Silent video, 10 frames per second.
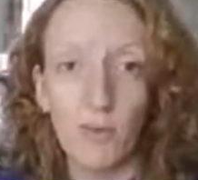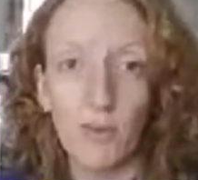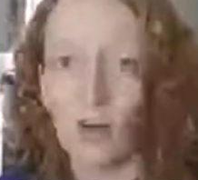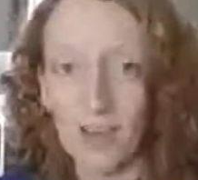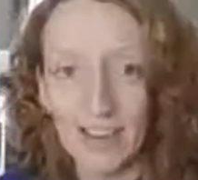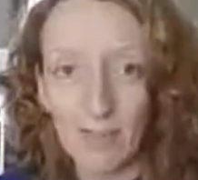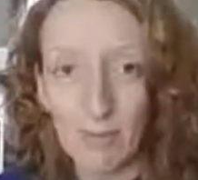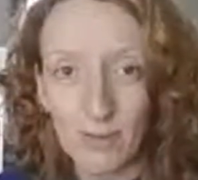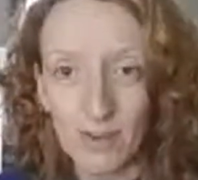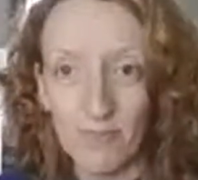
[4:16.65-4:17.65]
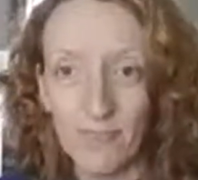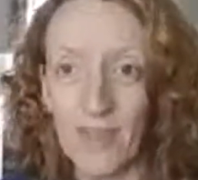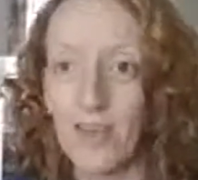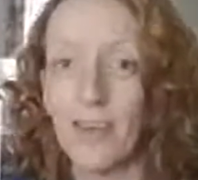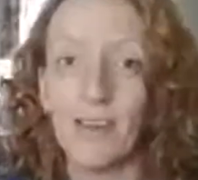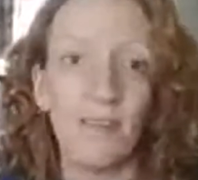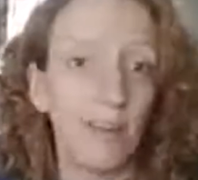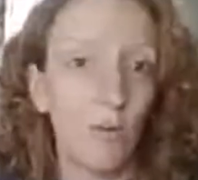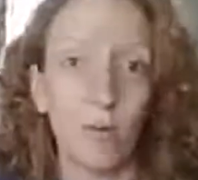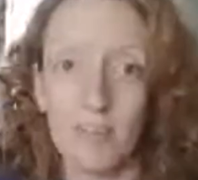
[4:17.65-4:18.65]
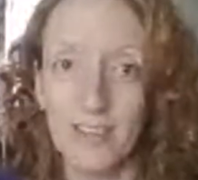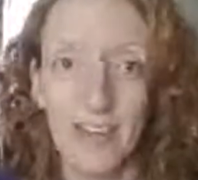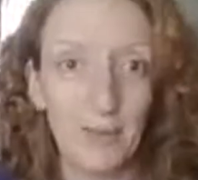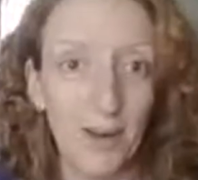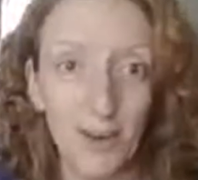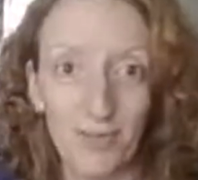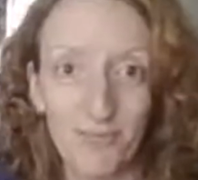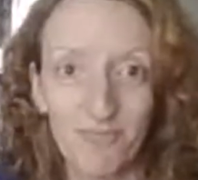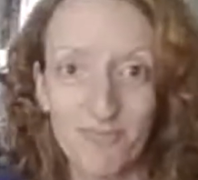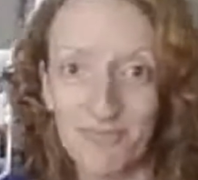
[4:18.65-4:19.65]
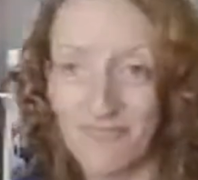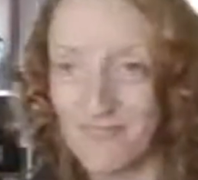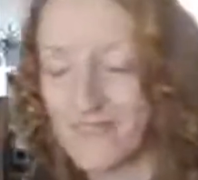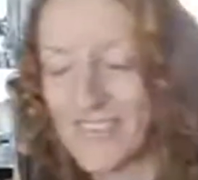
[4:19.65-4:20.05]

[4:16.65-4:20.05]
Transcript: They've still got align grips on them. Anyone wants them, let me know.